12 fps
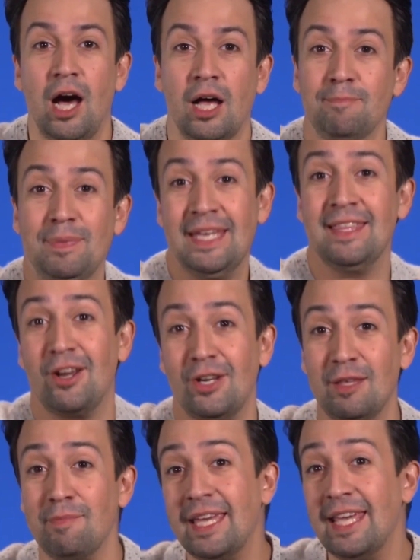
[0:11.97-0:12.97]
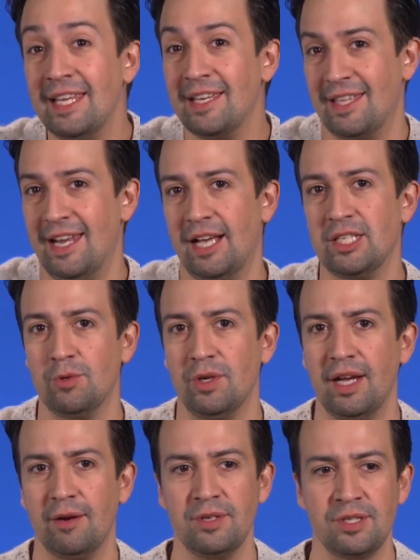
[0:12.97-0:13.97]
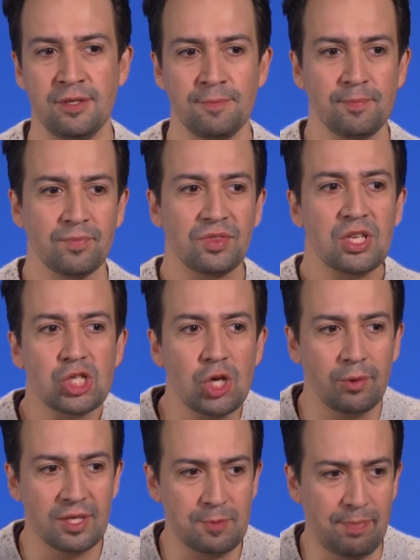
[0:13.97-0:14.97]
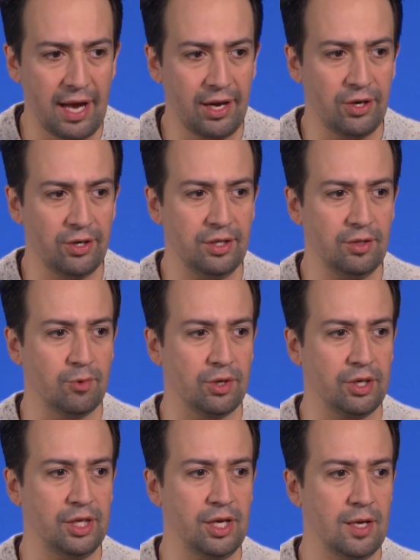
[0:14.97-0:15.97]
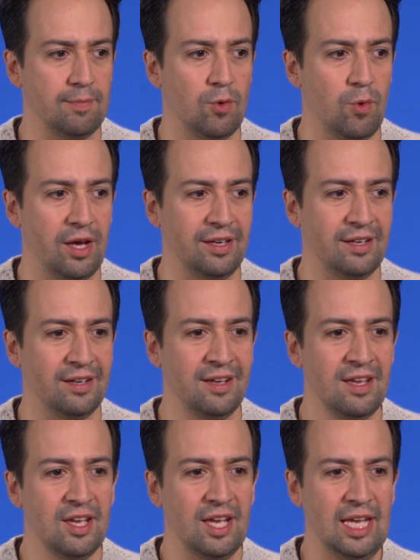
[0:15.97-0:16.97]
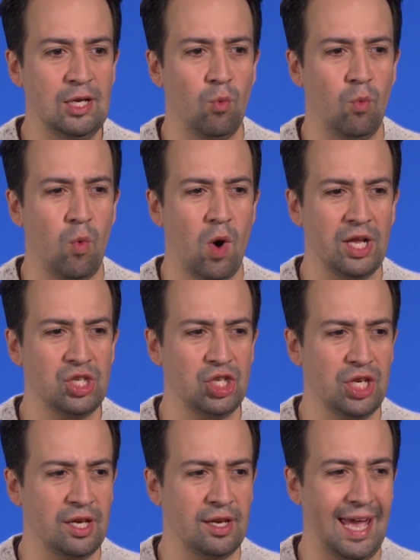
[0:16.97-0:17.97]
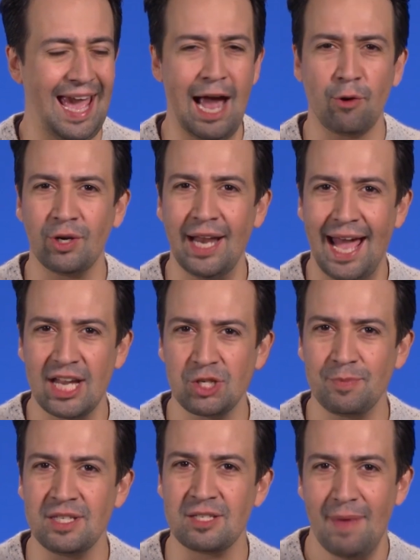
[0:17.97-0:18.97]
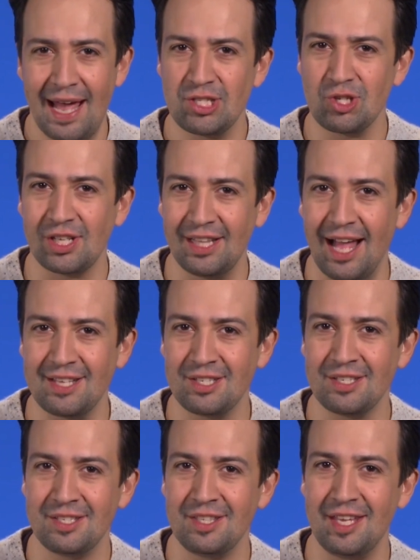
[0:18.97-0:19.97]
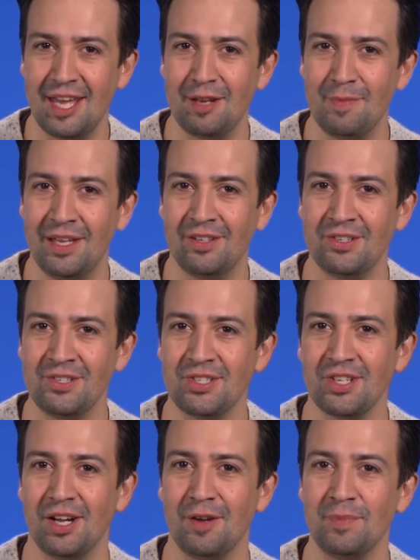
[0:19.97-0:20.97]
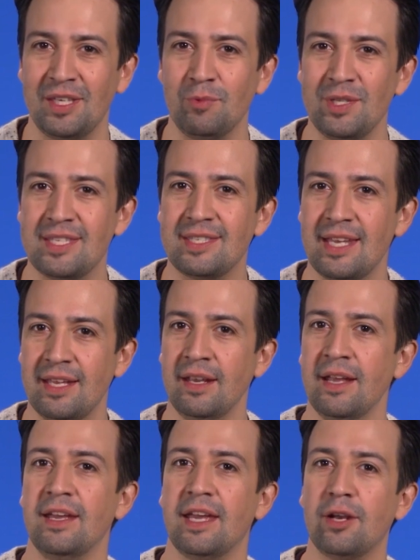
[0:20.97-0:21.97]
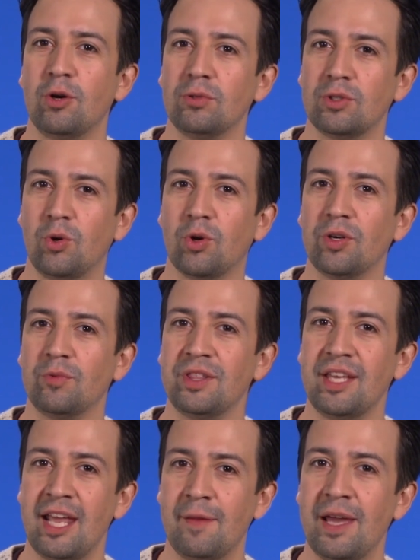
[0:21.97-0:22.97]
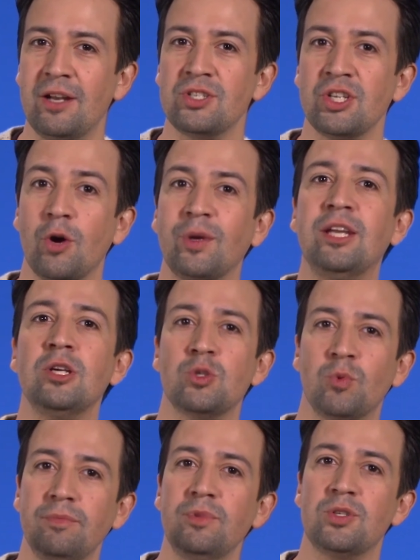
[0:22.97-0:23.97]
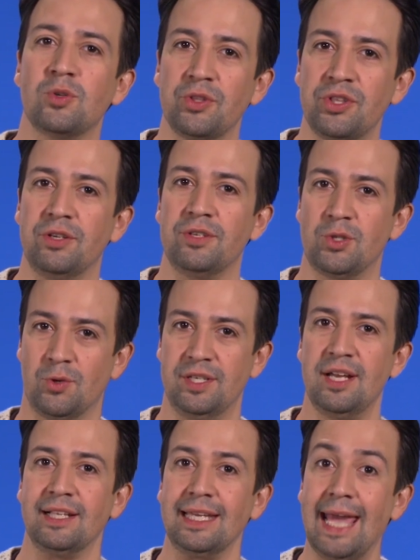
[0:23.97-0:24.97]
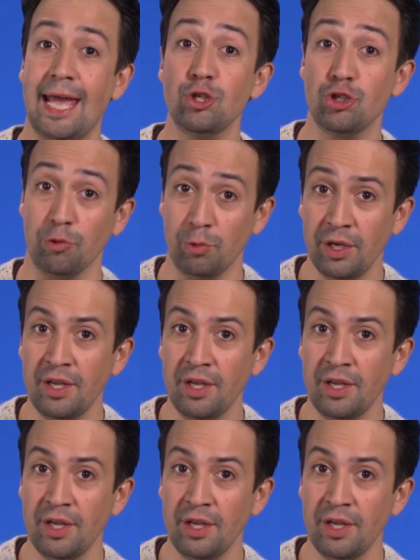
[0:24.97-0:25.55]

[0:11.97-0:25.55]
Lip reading: on being there at the beginning of the next one. I was so inspired in working on Moana, in watching Howard Ashman's masterclasses to the animators. He would sit and hold court with the animators and go, here's what musical theater storytelling can do